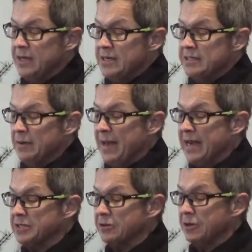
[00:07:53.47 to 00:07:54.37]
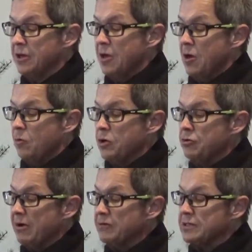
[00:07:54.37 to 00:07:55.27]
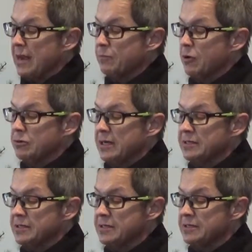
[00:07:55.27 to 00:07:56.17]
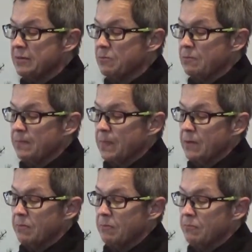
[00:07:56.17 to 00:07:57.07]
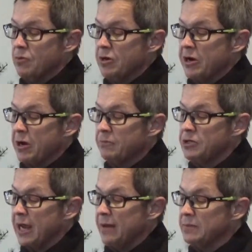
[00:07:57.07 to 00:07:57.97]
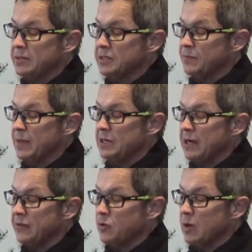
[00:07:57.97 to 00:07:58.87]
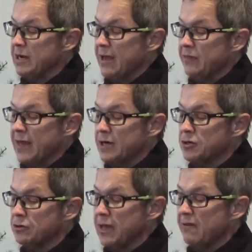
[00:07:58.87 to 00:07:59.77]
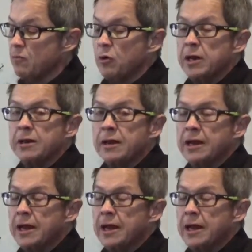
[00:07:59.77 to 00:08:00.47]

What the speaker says: Some ask, will you ever stop protesting, said Moonanum James in a speech on the 29th National Day of Mourning in